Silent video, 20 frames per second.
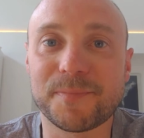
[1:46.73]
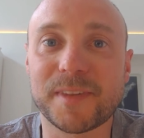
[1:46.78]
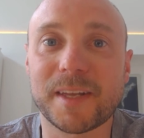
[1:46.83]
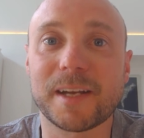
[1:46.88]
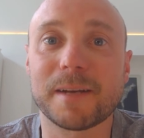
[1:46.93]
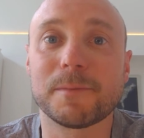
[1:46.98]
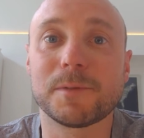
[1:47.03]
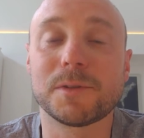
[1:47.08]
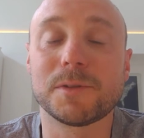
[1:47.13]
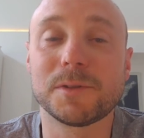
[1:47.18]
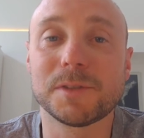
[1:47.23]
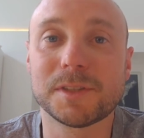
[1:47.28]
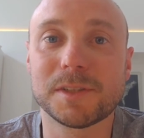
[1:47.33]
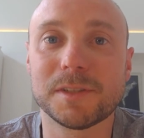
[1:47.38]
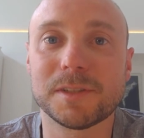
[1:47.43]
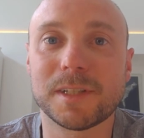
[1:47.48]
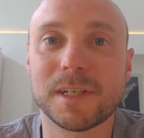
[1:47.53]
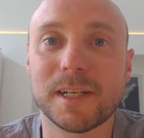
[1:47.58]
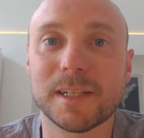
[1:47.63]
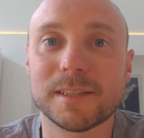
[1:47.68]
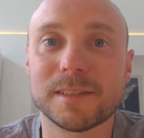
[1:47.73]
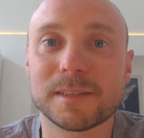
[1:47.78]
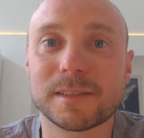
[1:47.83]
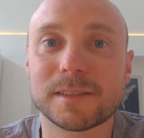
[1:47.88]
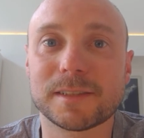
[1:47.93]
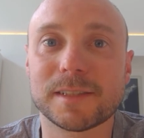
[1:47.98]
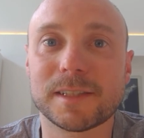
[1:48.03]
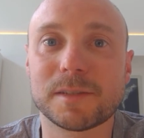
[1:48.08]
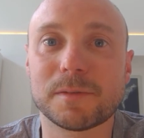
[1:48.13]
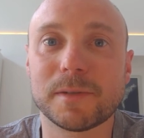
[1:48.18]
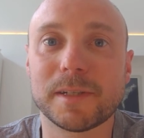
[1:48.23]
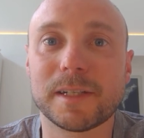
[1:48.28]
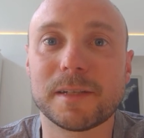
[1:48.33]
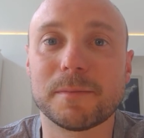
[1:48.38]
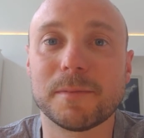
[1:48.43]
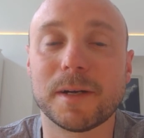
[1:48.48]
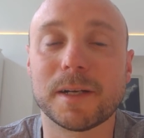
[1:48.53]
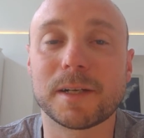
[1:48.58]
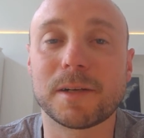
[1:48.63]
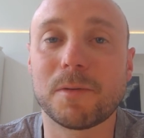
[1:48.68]
And I'm also delighted because this week
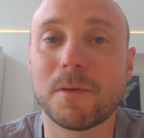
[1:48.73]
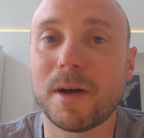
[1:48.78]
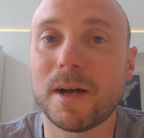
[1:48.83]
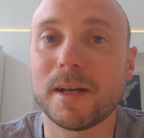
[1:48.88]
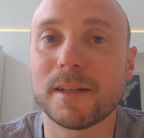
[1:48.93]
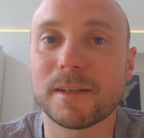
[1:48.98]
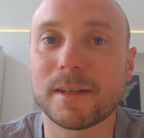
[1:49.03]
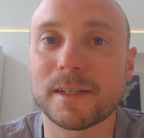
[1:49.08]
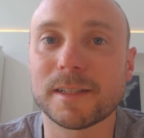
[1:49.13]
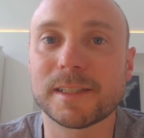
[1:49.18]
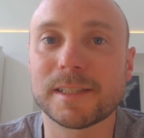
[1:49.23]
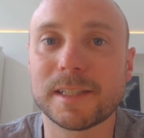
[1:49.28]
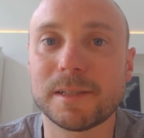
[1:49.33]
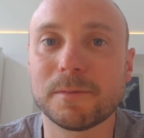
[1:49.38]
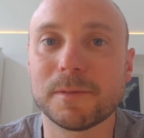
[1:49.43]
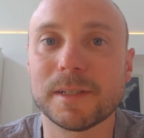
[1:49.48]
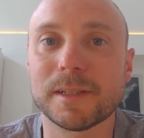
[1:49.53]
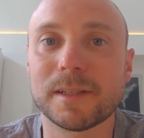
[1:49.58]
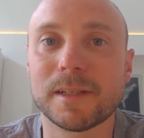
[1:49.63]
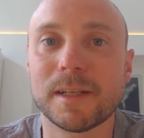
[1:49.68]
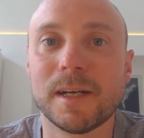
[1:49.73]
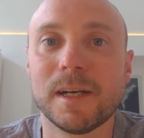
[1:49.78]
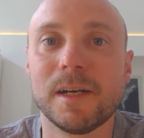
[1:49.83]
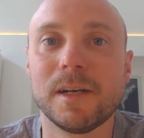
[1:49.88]
my choir that I sing with